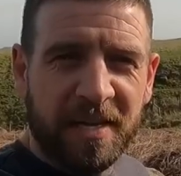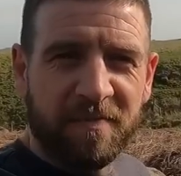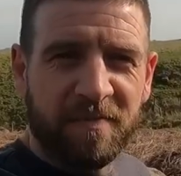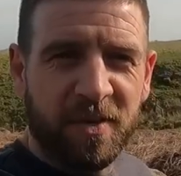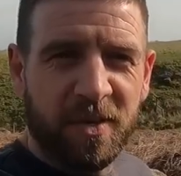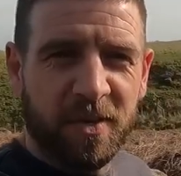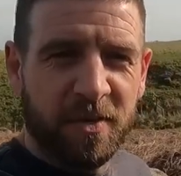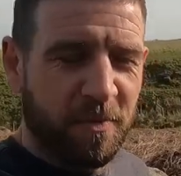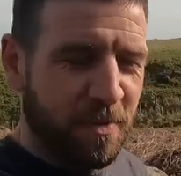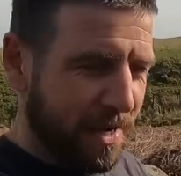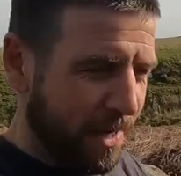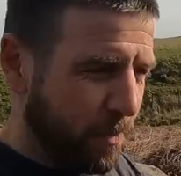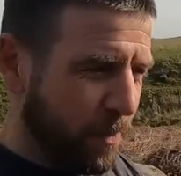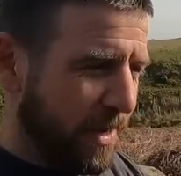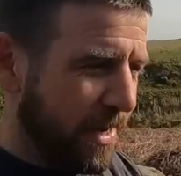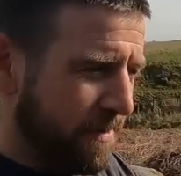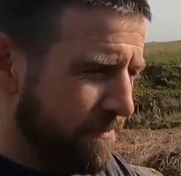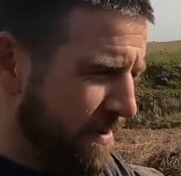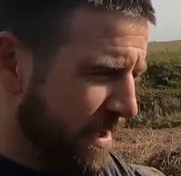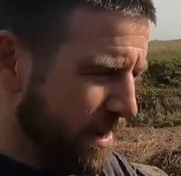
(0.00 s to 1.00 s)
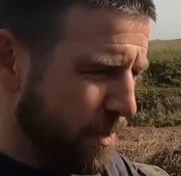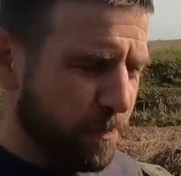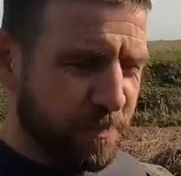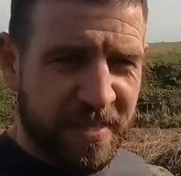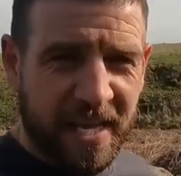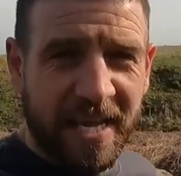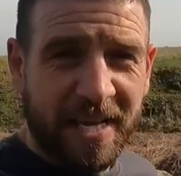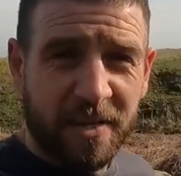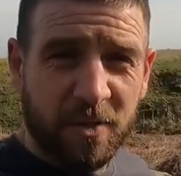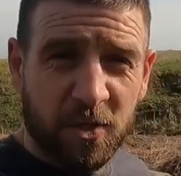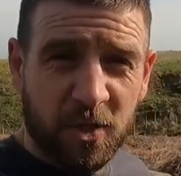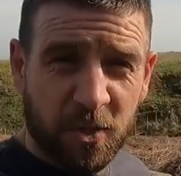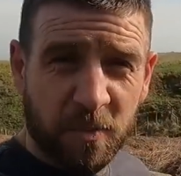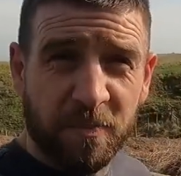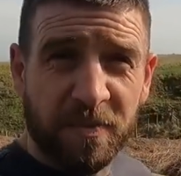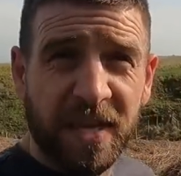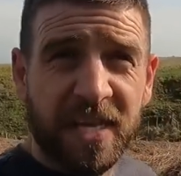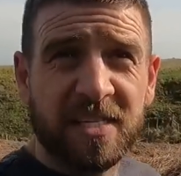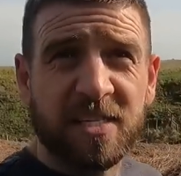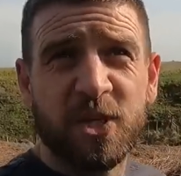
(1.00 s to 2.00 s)
I'd give you a quicker van update because
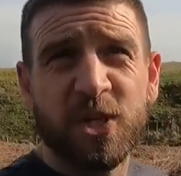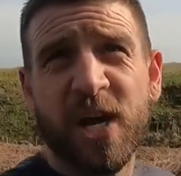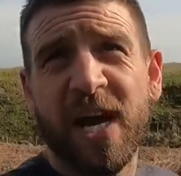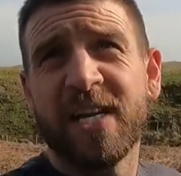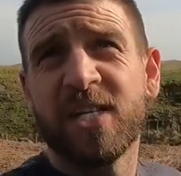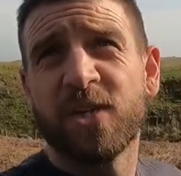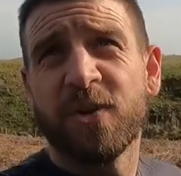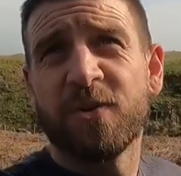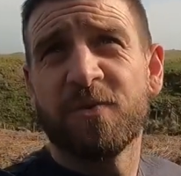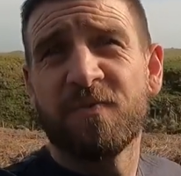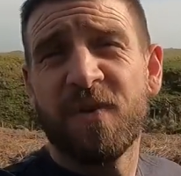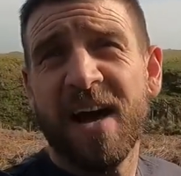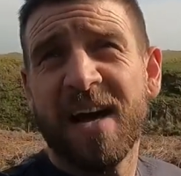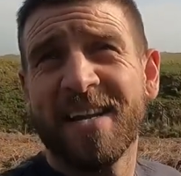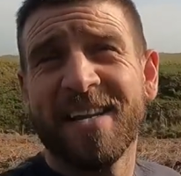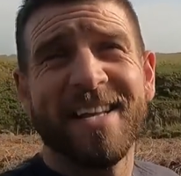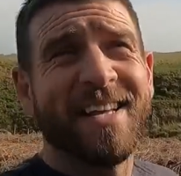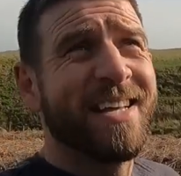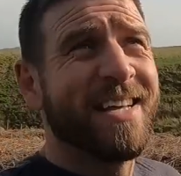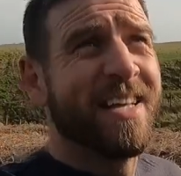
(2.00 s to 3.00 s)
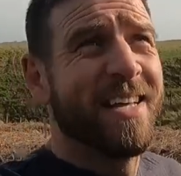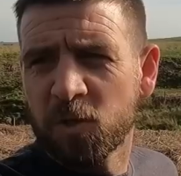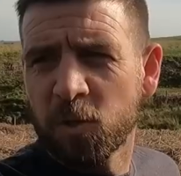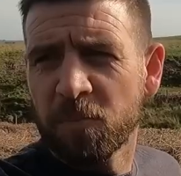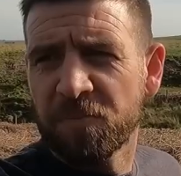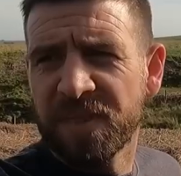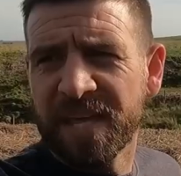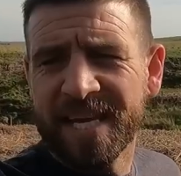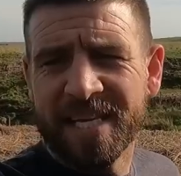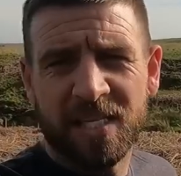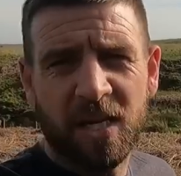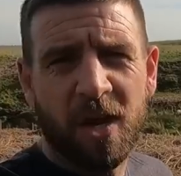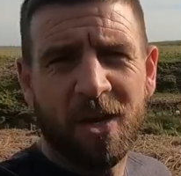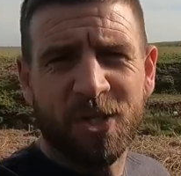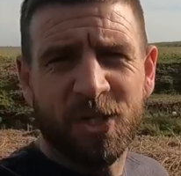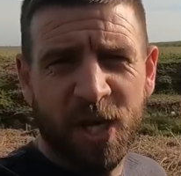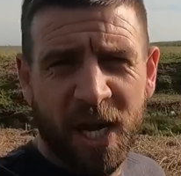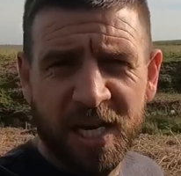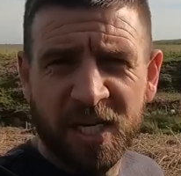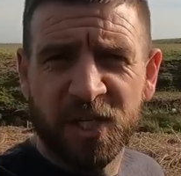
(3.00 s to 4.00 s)
some things have changed on the van and some things are
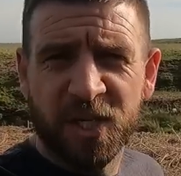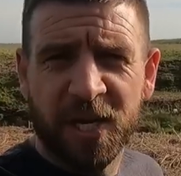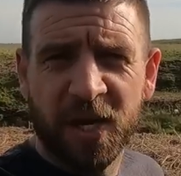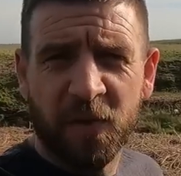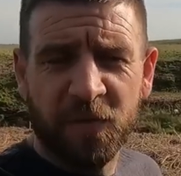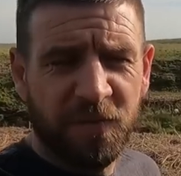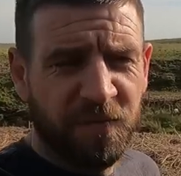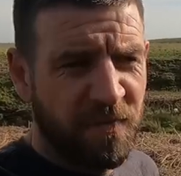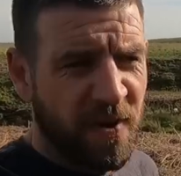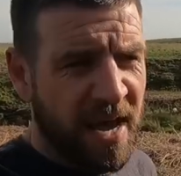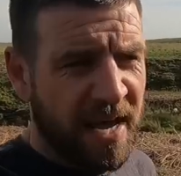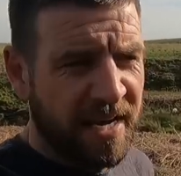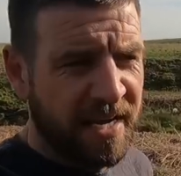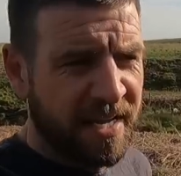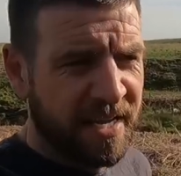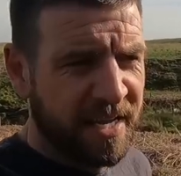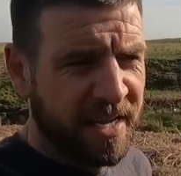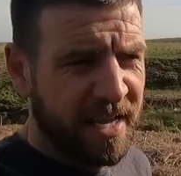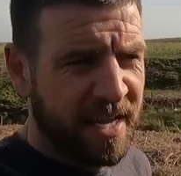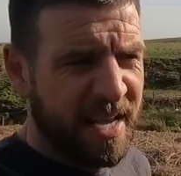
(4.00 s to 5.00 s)
changing on the van.